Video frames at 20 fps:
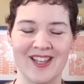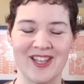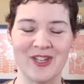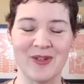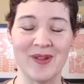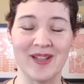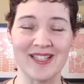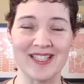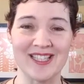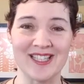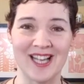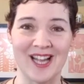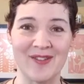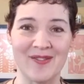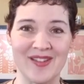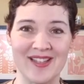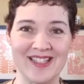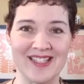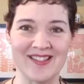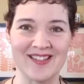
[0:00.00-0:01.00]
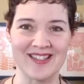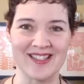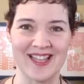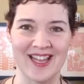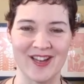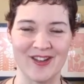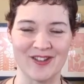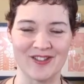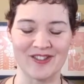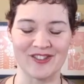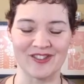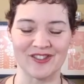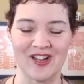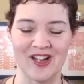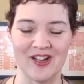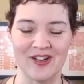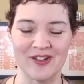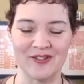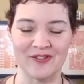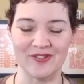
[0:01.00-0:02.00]
You get to dive into this character
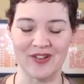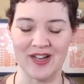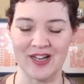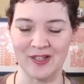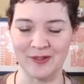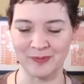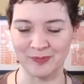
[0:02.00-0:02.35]
of